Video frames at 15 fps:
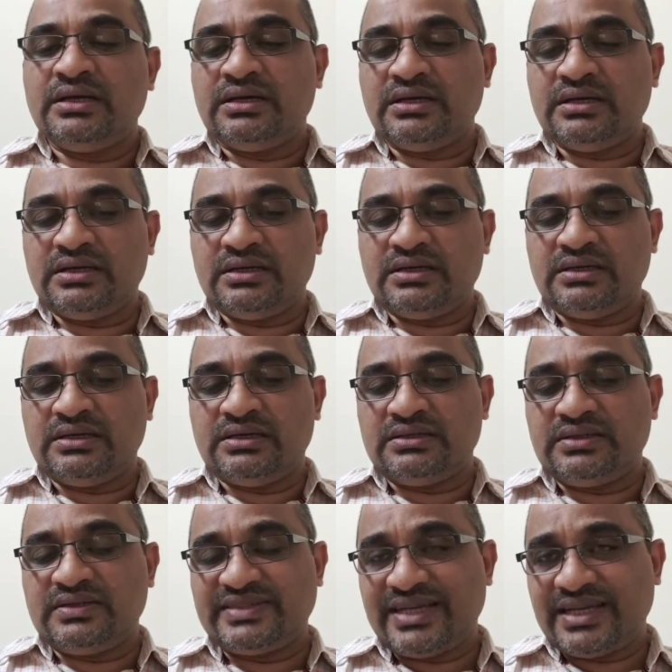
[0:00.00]

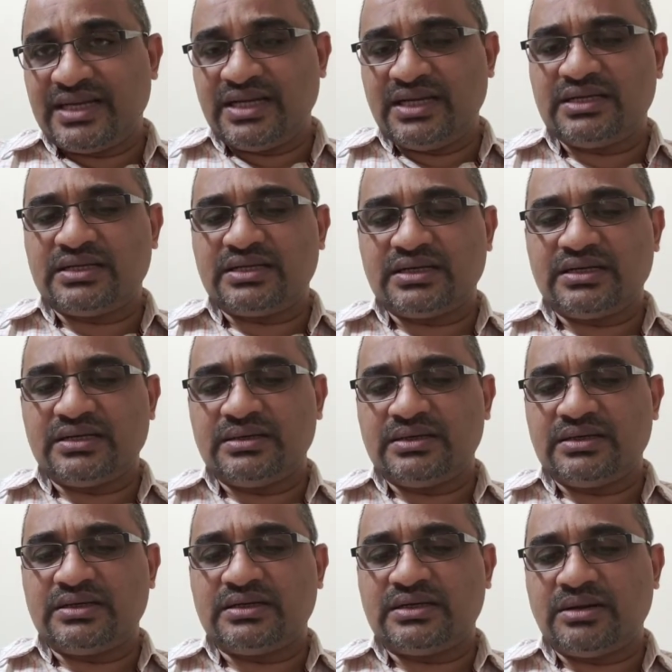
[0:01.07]
the second
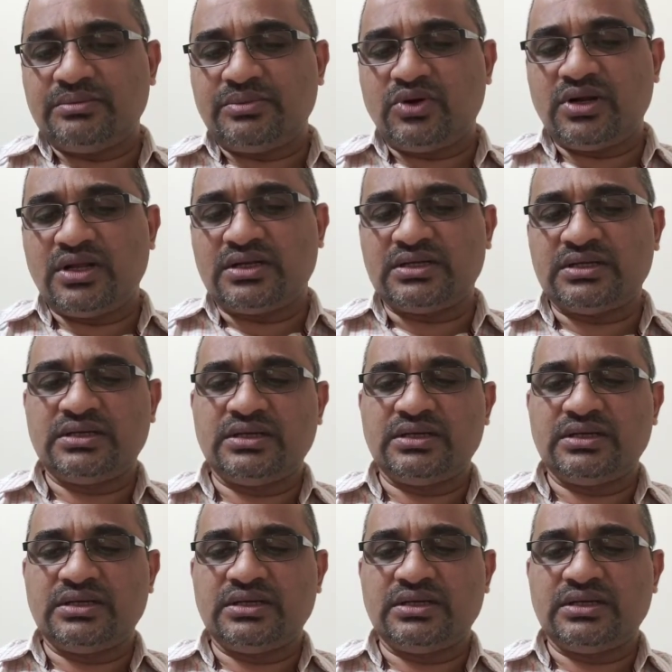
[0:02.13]
component